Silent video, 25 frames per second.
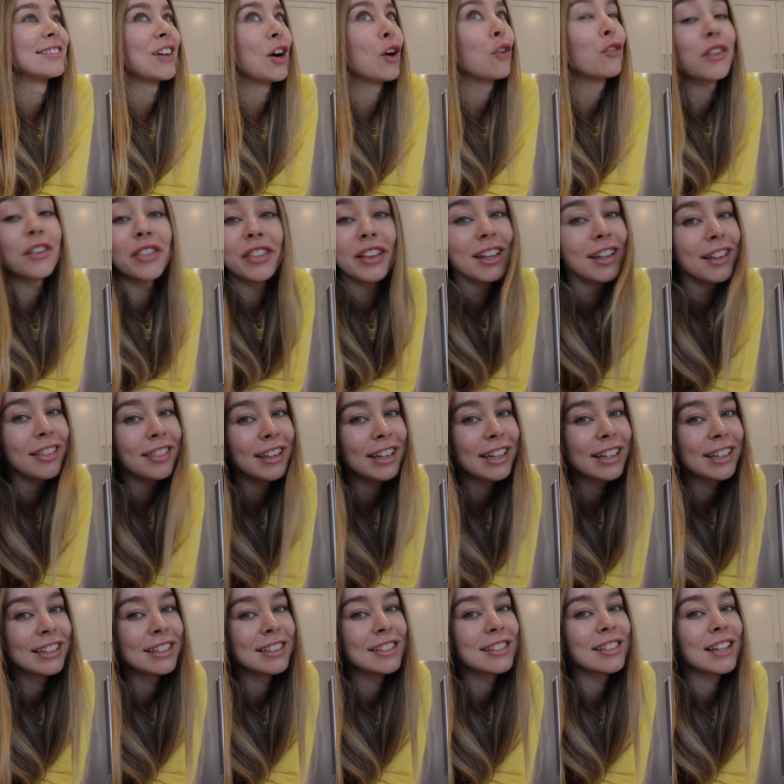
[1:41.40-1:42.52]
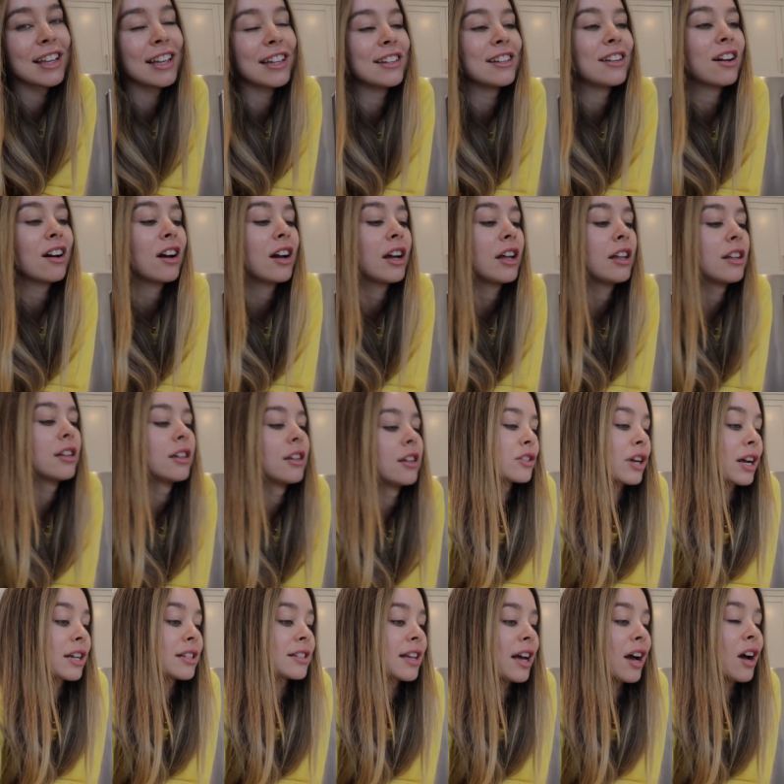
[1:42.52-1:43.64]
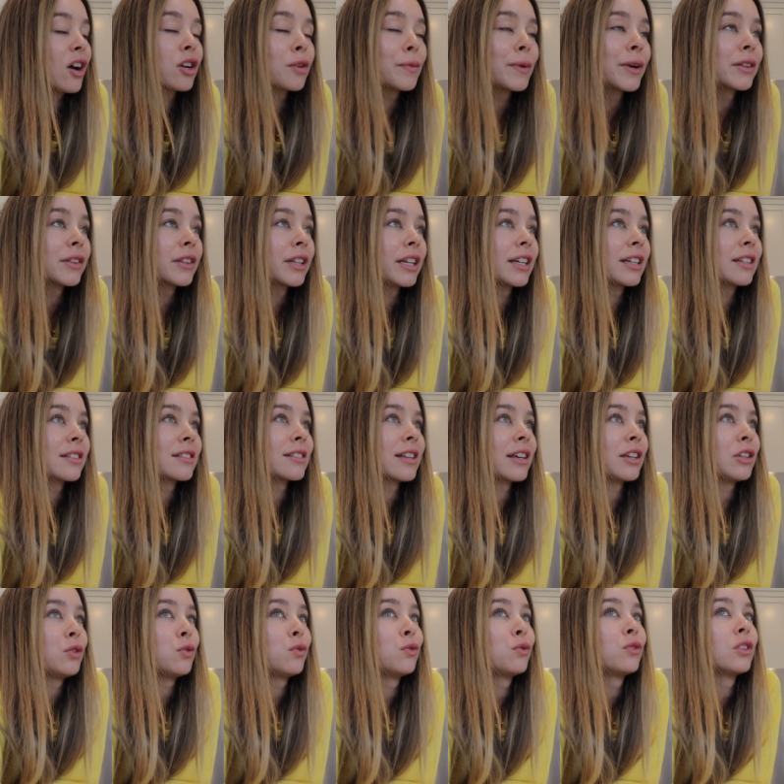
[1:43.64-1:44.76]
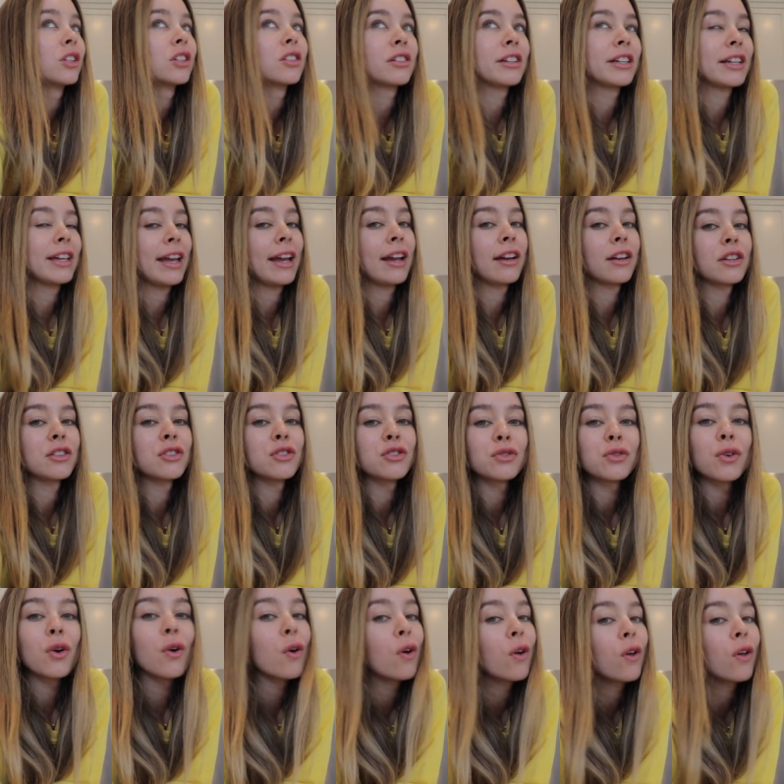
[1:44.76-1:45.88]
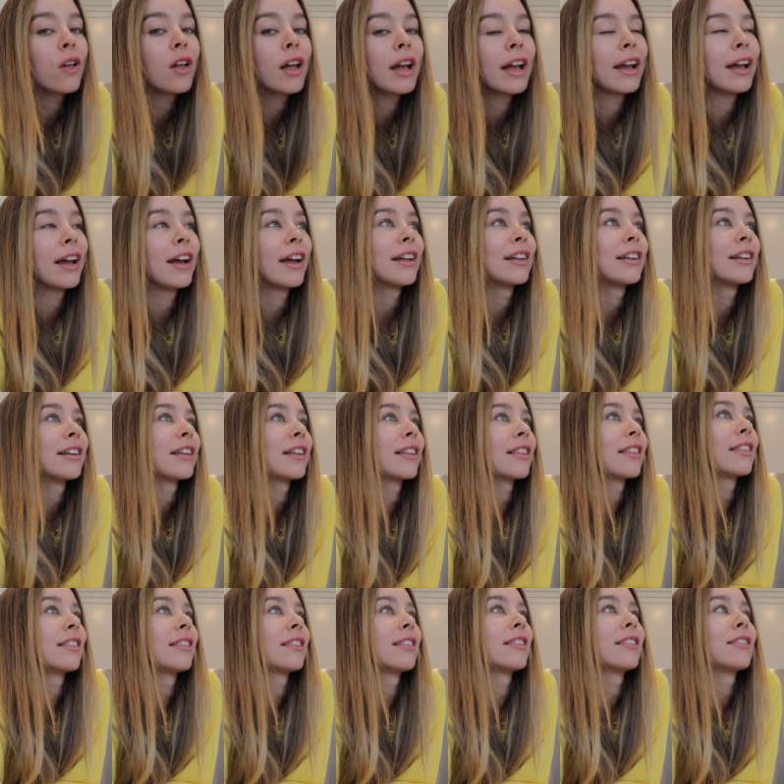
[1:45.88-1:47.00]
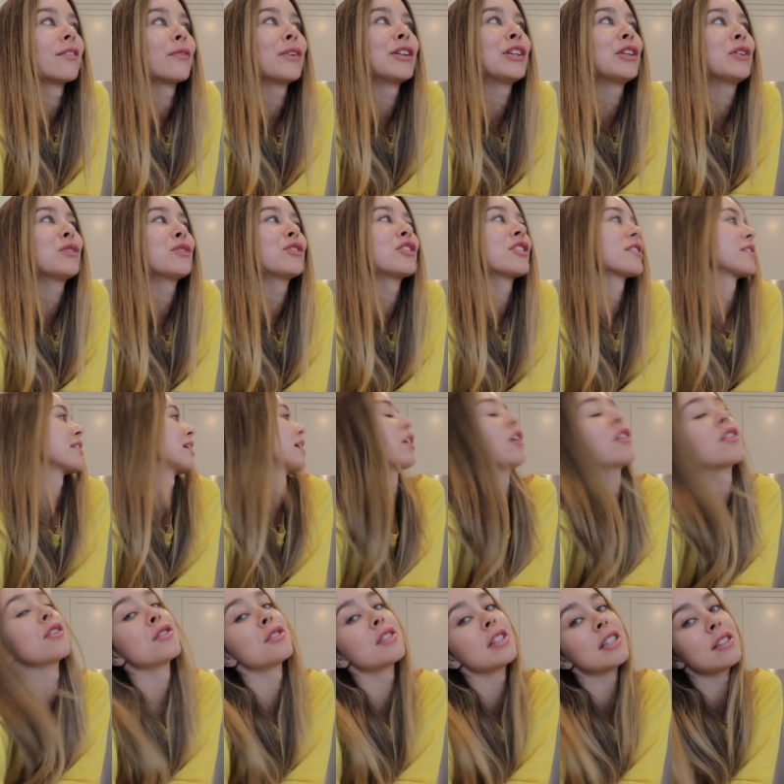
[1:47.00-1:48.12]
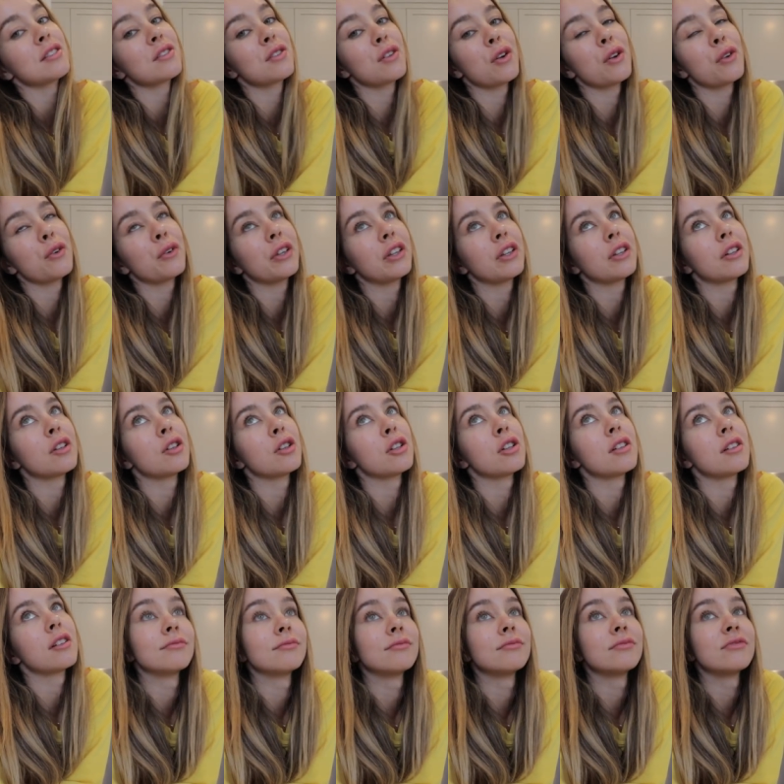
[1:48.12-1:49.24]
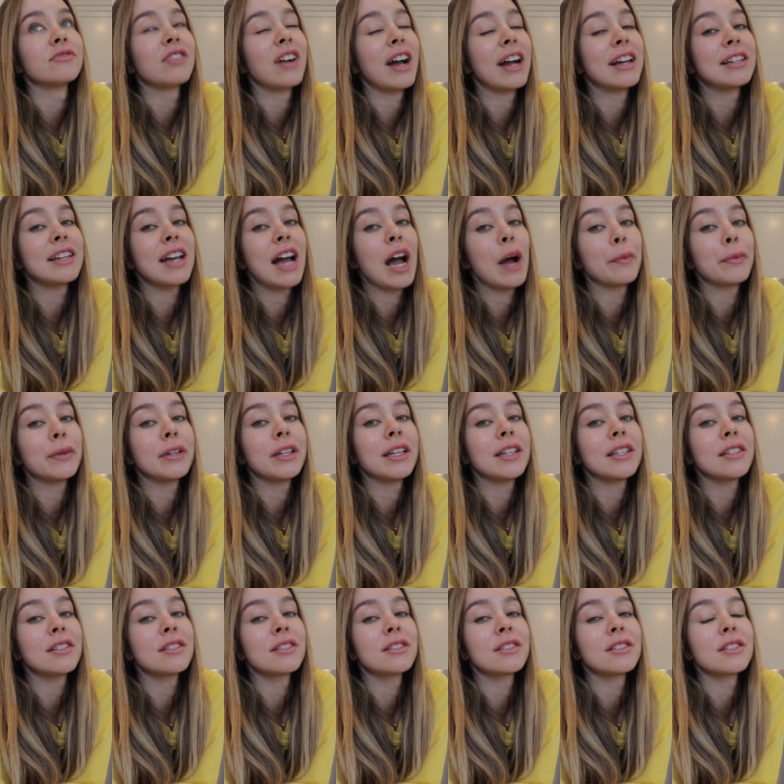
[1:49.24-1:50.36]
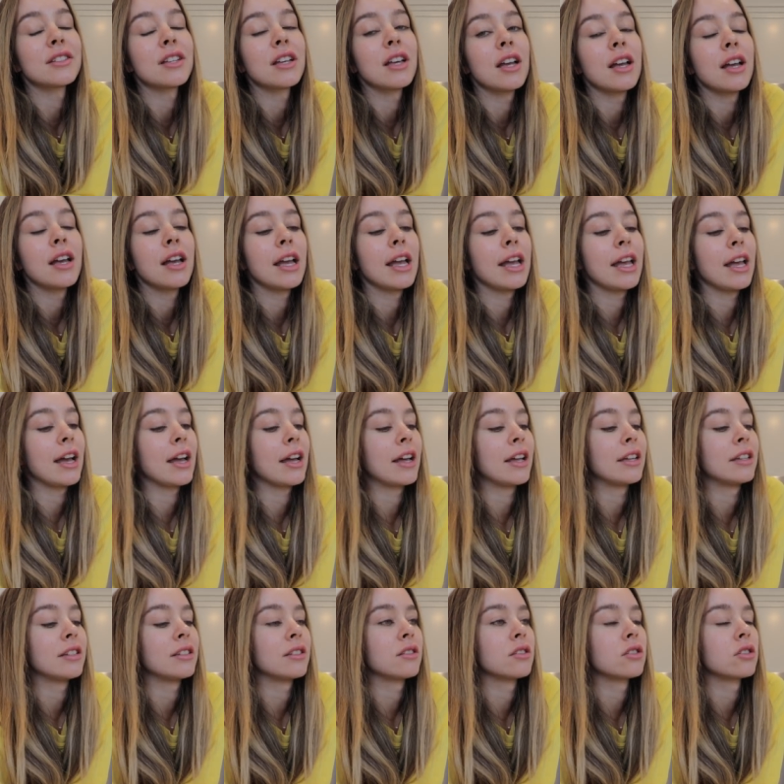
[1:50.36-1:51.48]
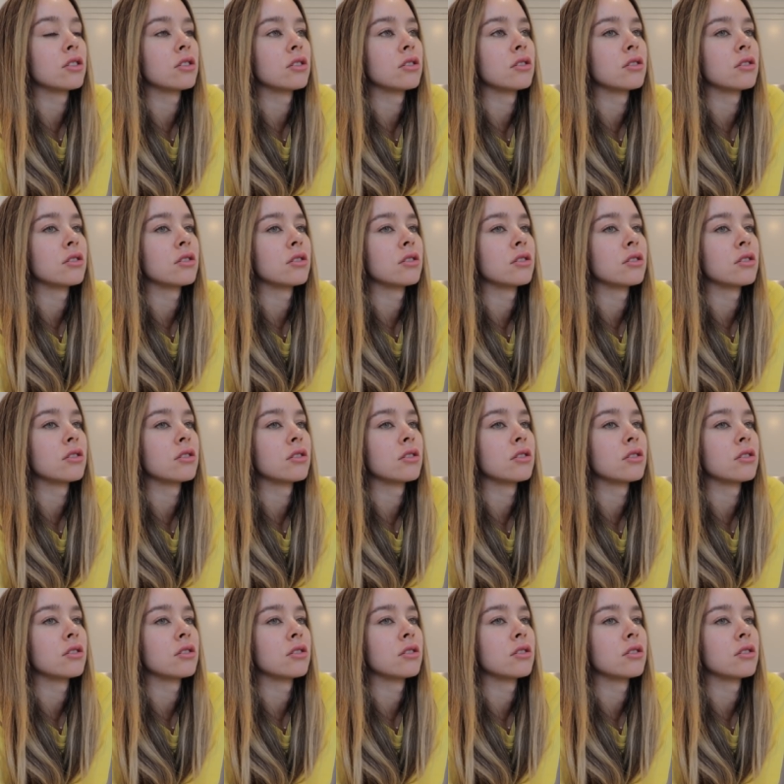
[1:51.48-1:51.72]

overthink things and not stress out about things that you literally can't control. And when you just let all those things go, you'll find happiness. And